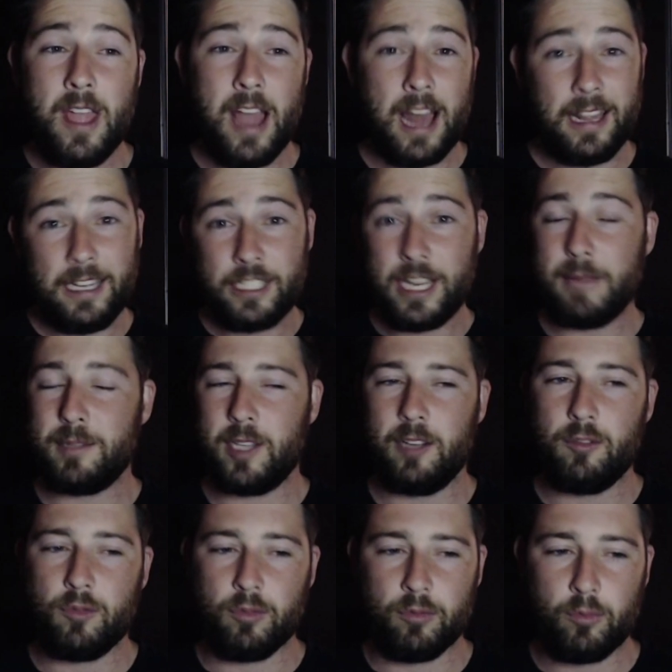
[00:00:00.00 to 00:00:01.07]
I think James
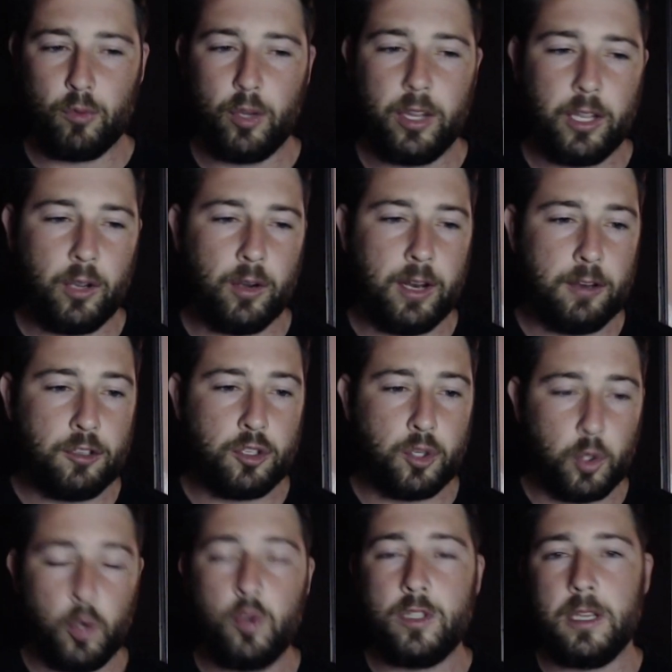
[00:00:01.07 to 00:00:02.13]
Gunn's really good at
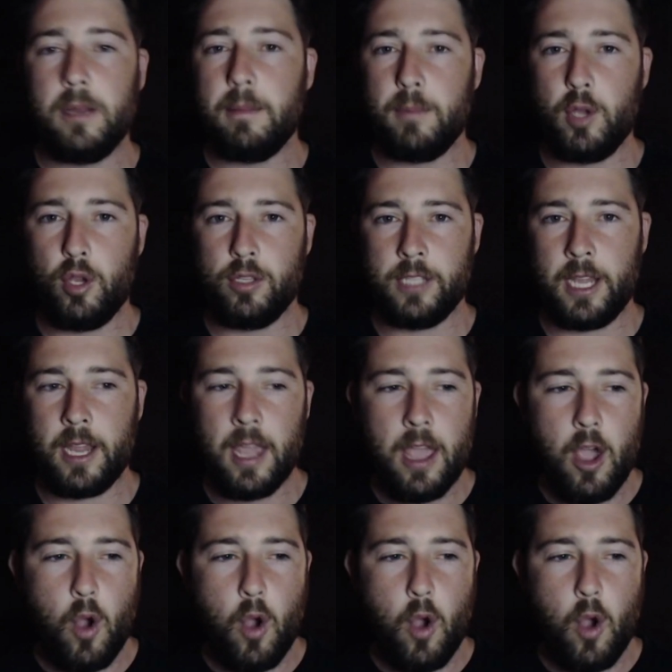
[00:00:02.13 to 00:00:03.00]
choosing music,